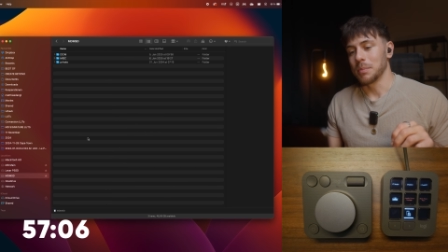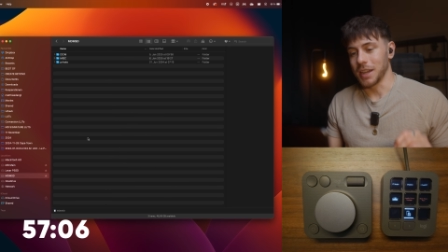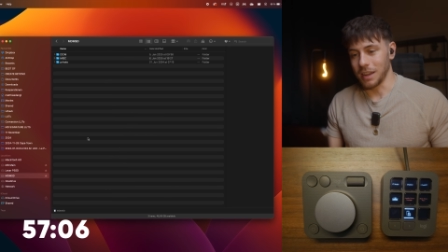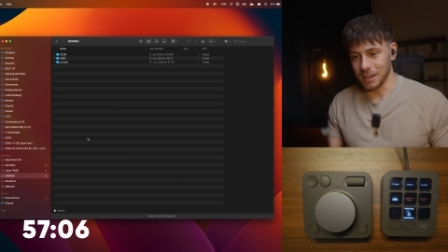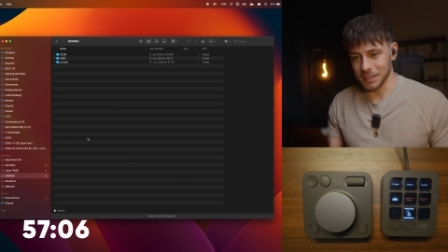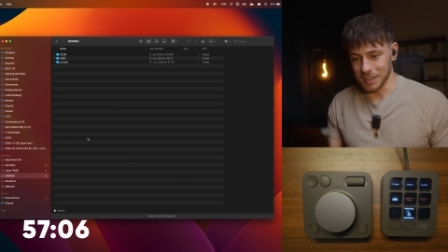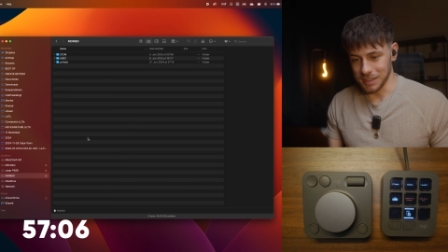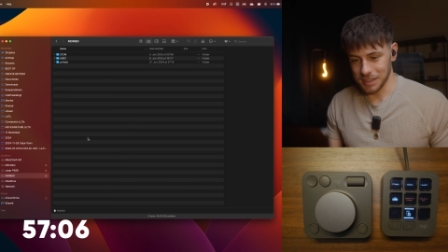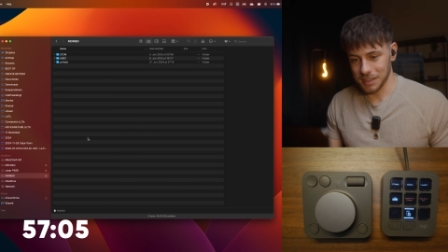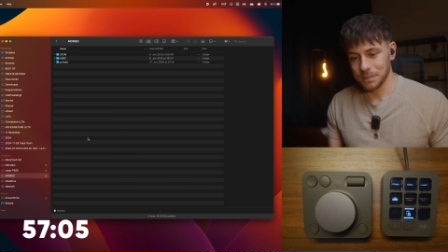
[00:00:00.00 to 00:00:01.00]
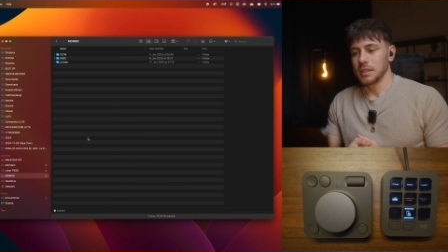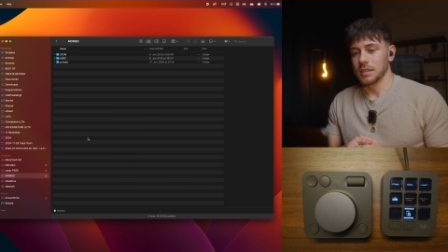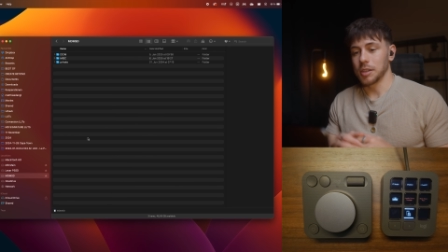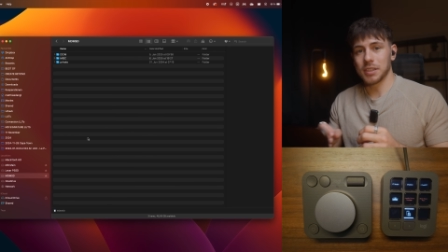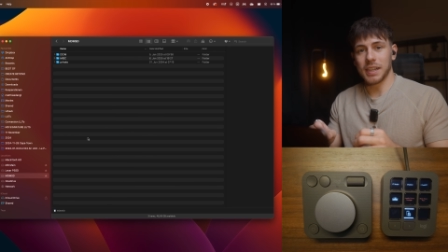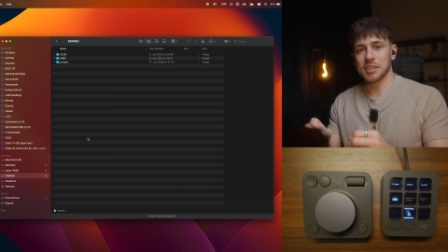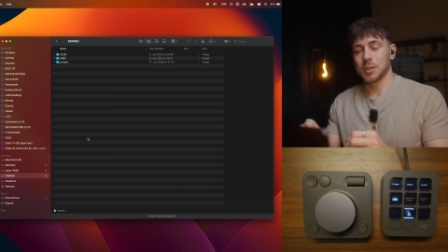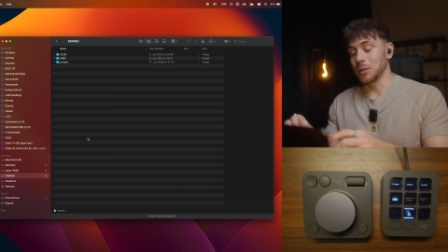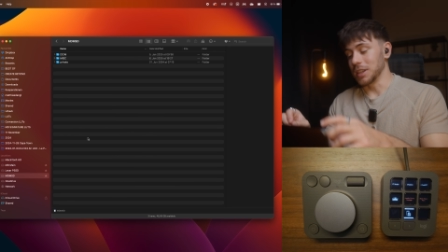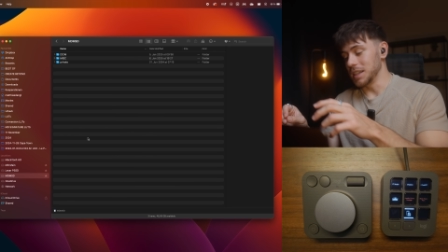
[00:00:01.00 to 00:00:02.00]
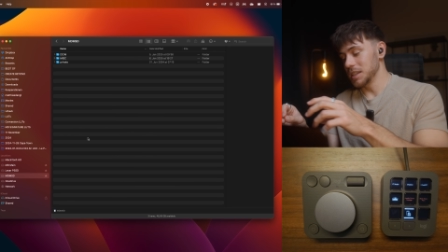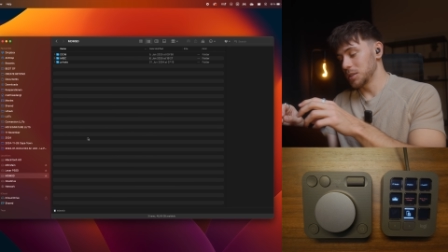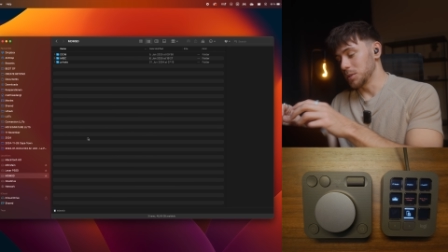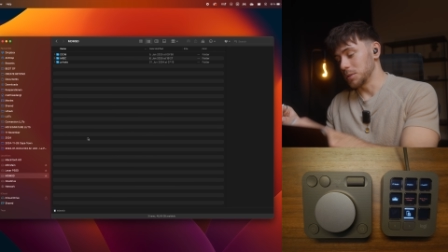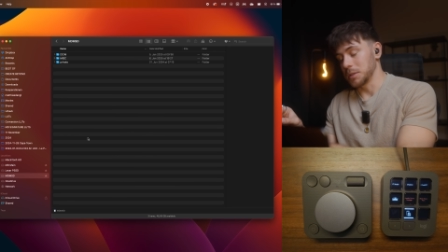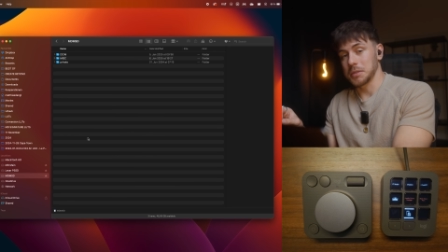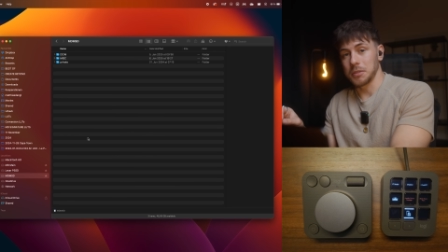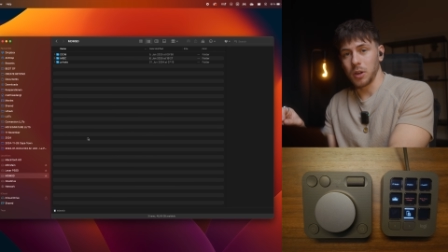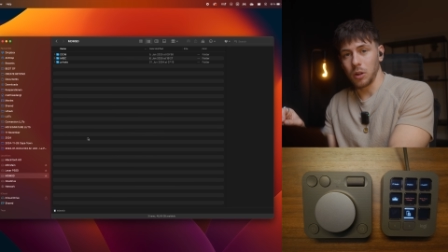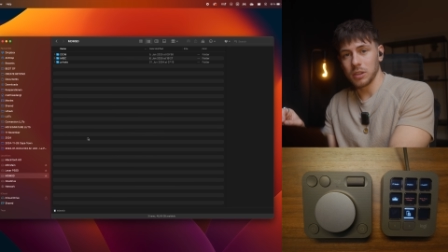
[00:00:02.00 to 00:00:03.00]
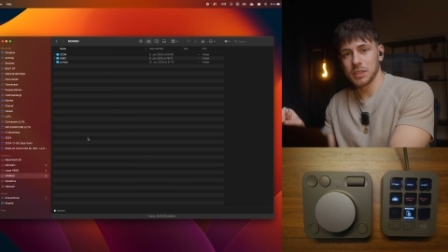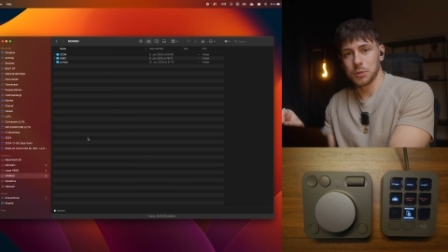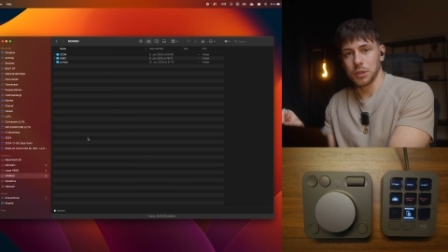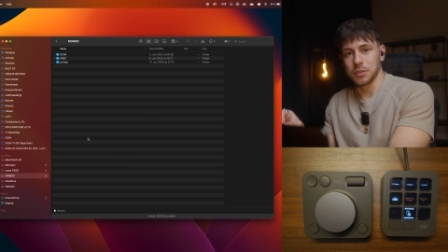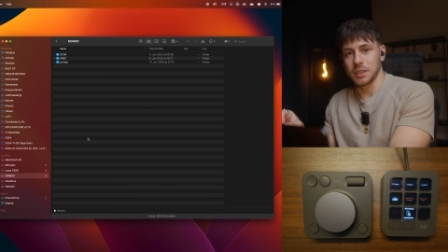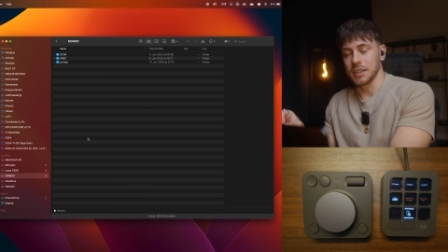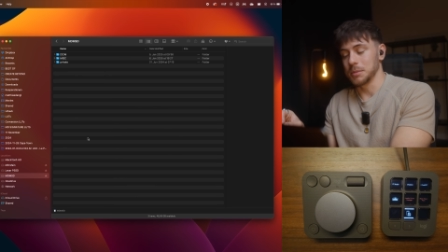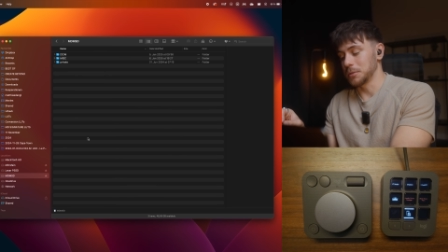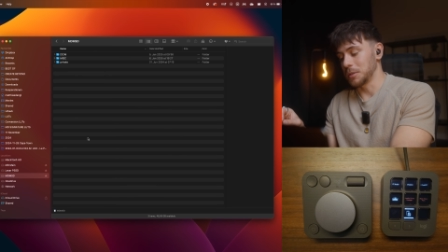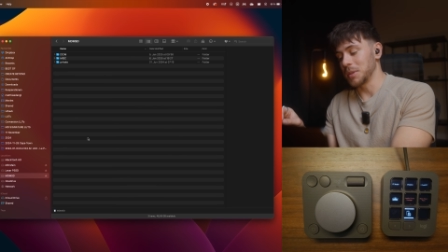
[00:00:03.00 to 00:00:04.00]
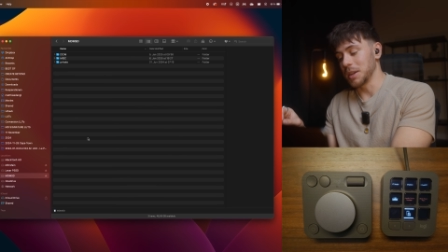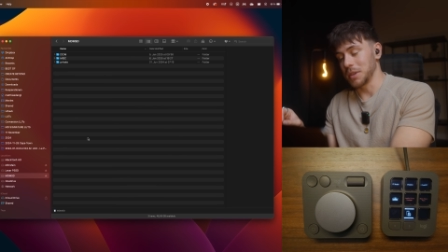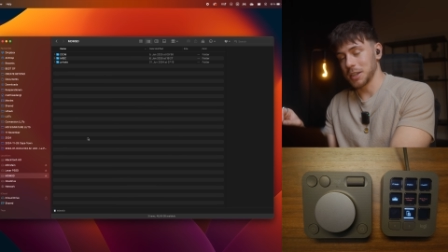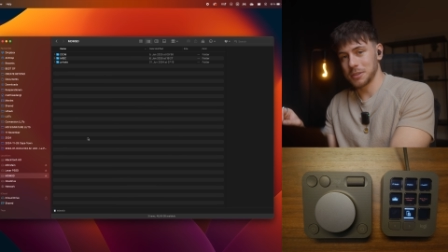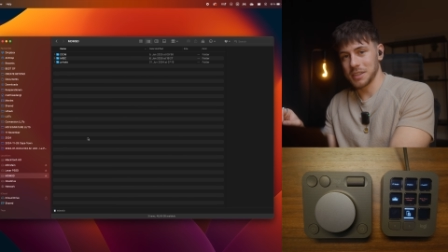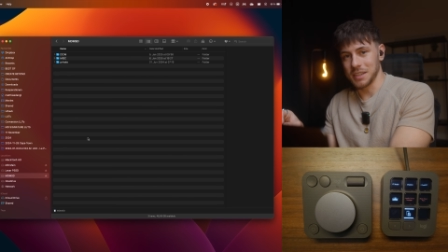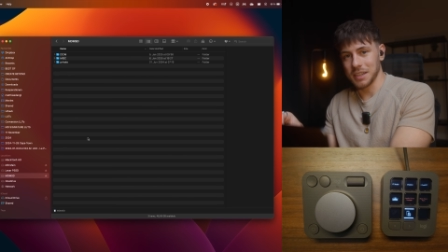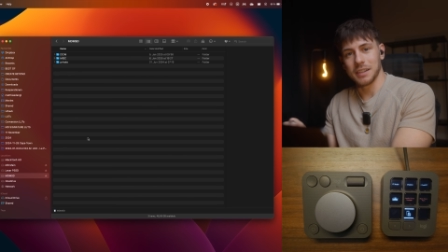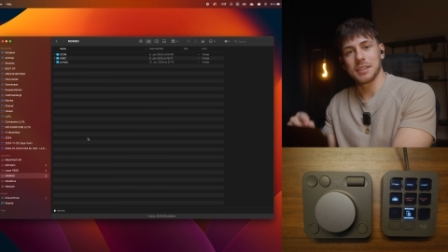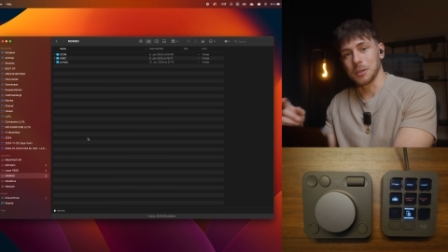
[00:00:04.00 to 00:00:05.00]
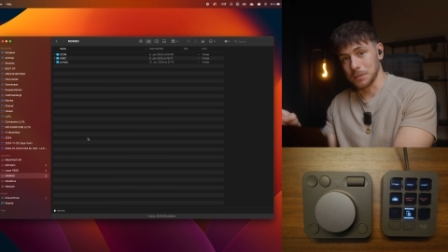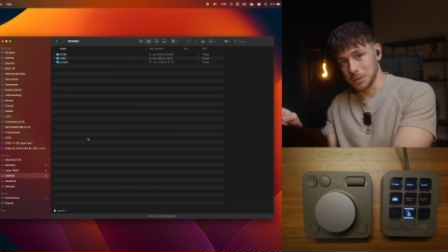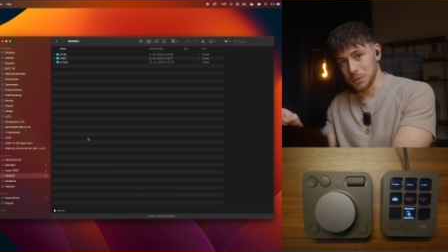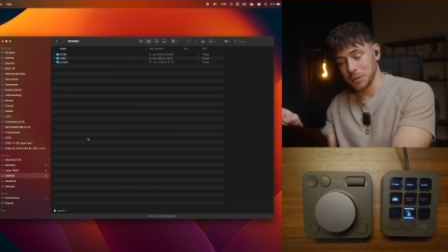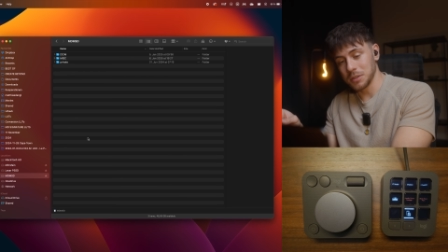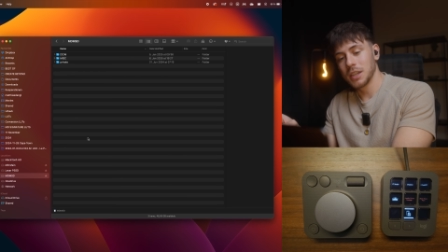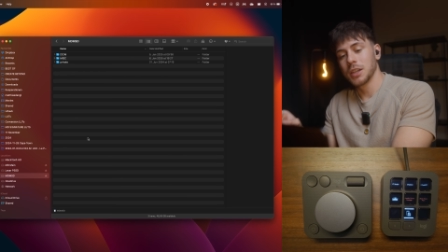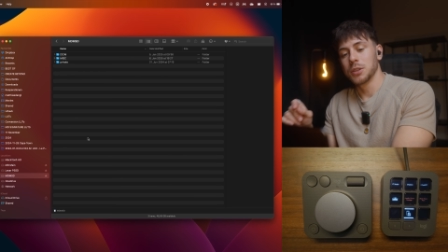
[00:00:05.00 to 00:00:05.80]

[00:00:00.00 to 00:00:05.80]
my hard disk. Now the next goal is to transfer all the drone clips from my microSD card of the drone